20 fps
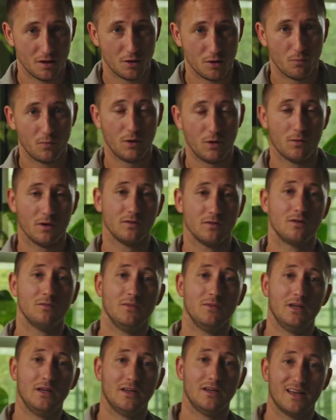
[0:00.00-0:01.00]
We want to
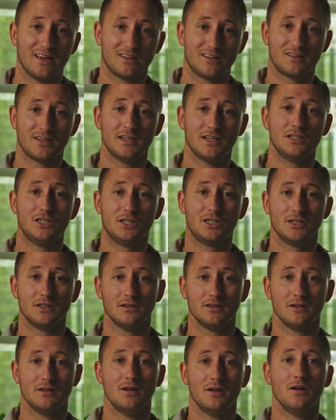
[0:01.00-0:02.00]
be the
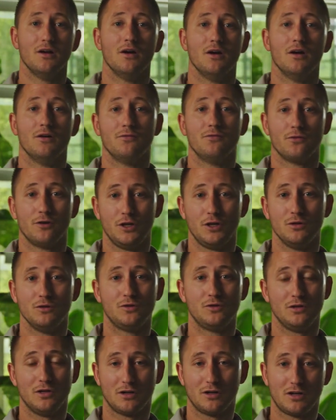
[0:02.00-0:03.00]
extension for you
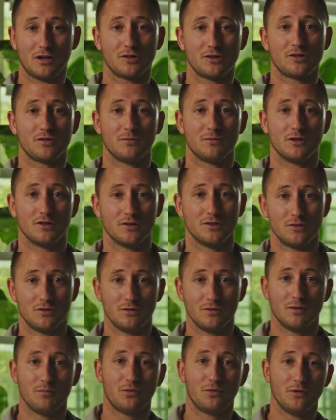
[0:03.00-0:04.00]
to your customers to
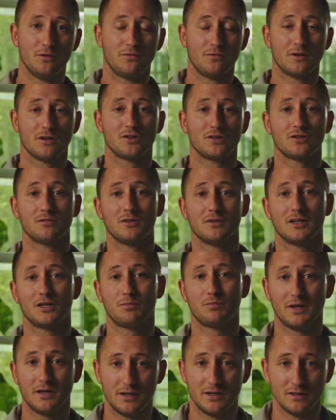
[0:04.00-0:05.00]
improve customer
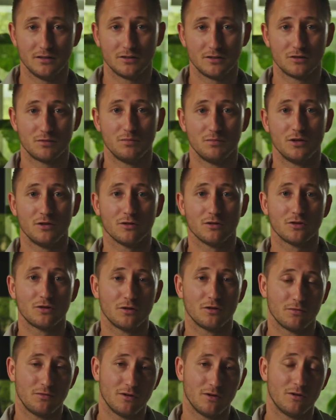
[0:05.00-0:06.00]
experience, but also
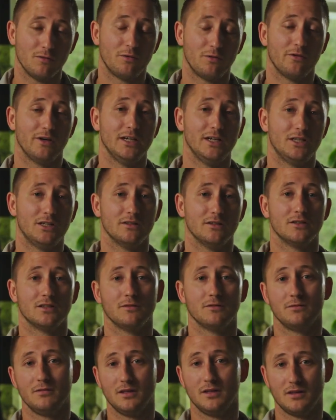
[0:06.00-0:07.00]
of your operations
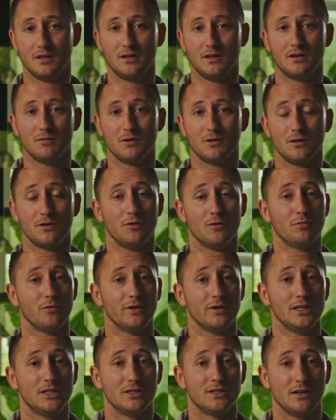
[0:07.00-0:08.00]
if we think about
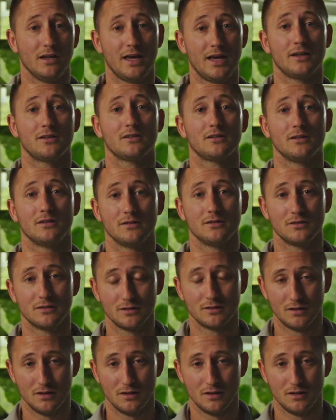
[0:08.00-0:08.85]
operational excellence.